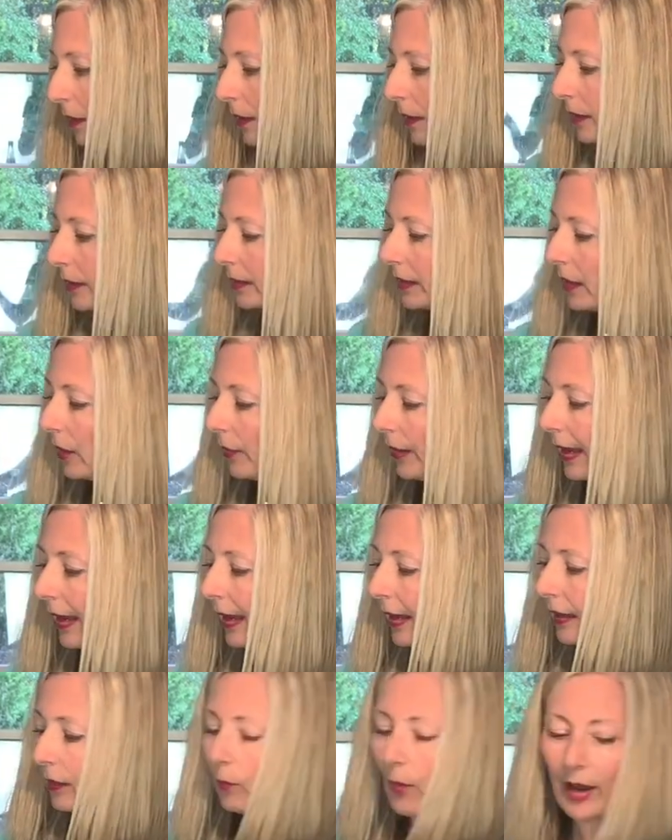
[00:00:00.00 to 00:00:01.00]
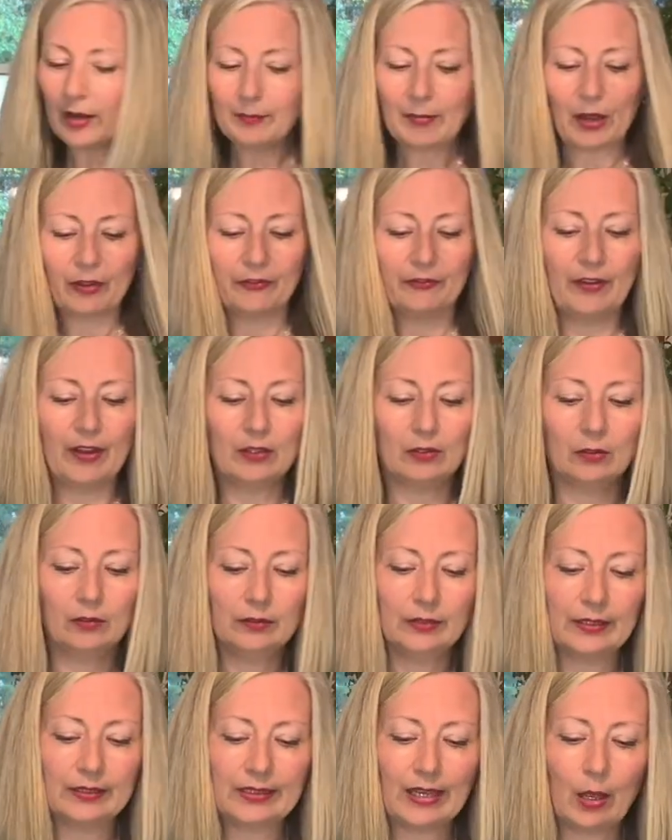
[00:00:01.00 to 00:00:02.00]
So a wide mouth
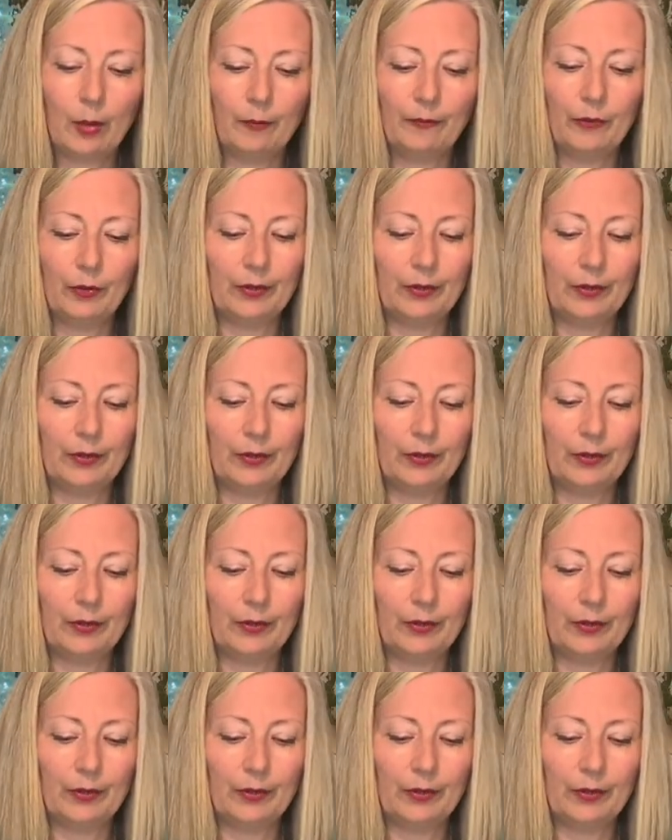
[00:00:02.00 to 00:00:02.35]
funnel is helpful